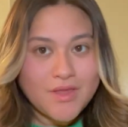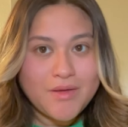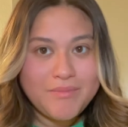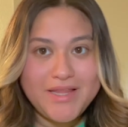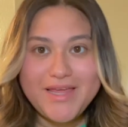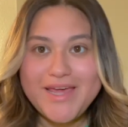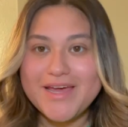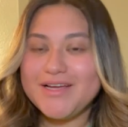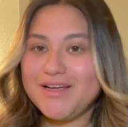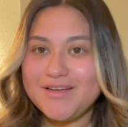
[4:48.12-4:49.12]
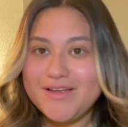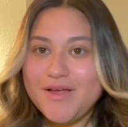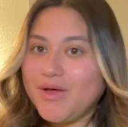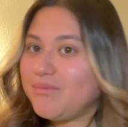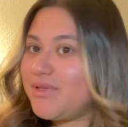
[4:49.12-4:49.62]
Millie.
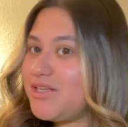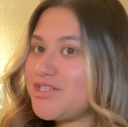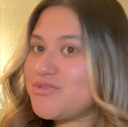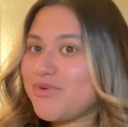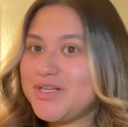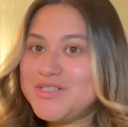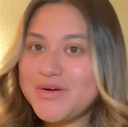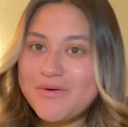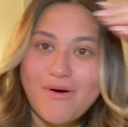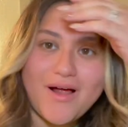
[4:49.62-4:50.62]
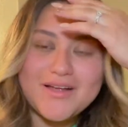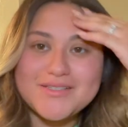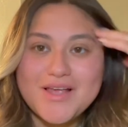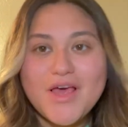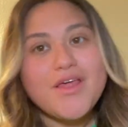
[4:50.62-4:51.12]
Millie just runs across
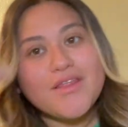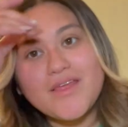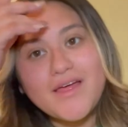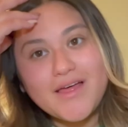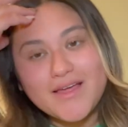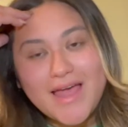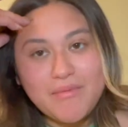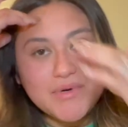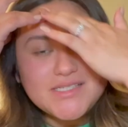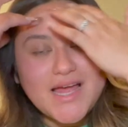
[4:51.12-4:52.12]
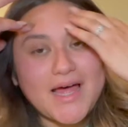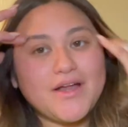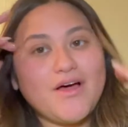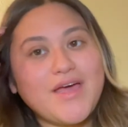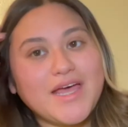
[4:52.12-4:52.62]
the camera stand.
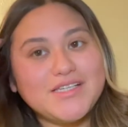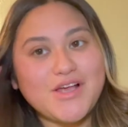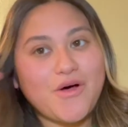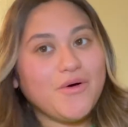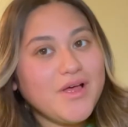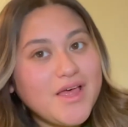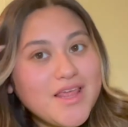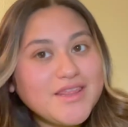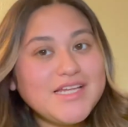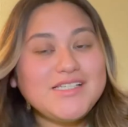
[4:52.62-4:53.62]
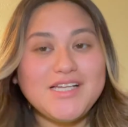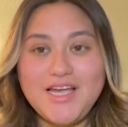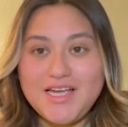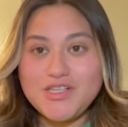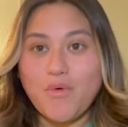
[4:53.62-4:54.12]
Okay, so This
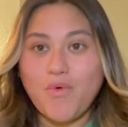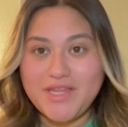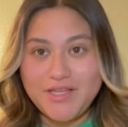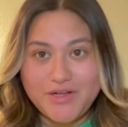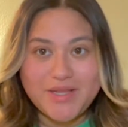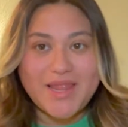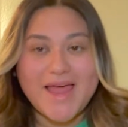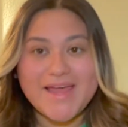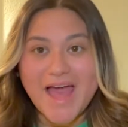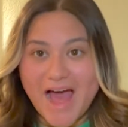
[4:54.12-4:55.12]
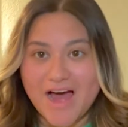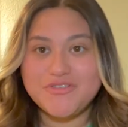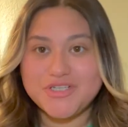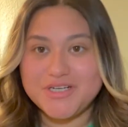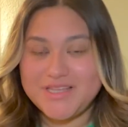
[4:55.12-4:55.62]
is what they look like
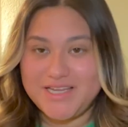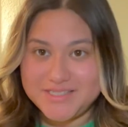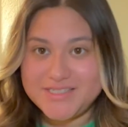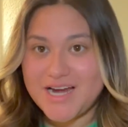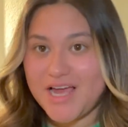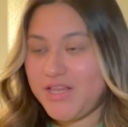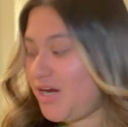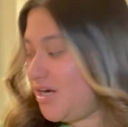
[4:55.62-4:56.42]
after the InStyler.